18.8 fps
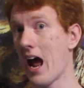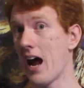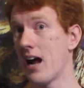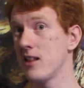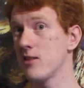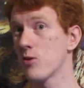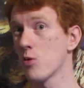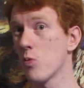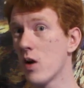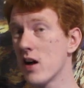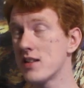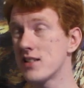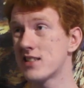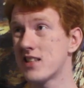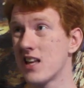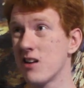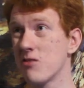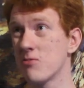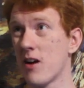and the ones
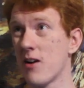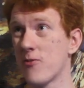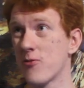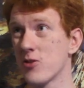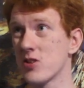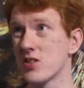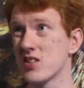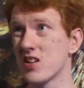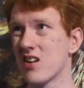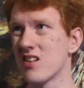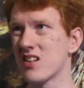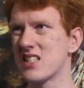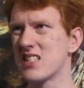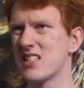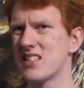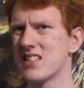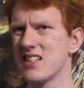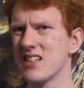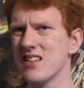they reference are
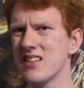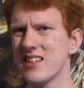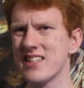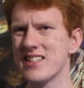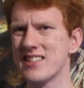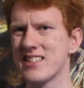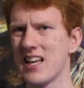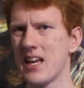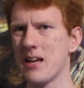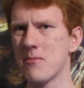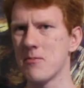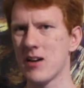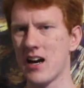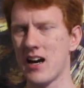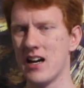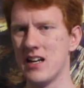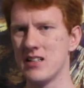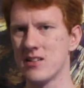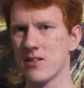still the same
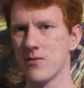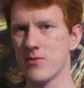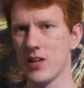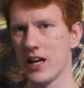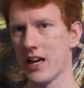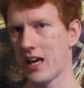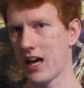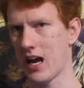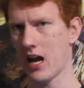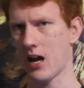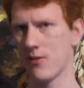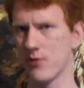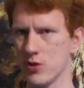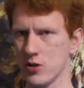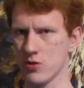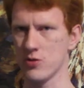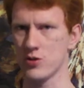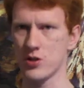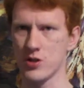kind of, like,
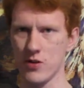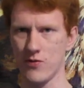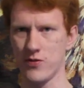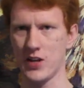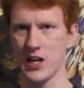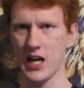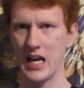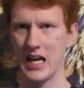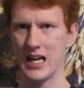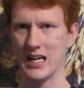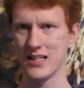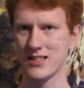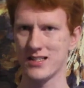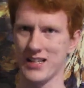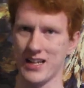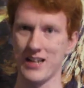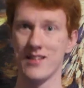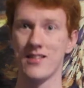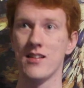evolution of
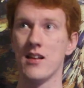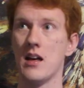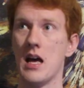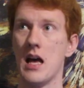dance and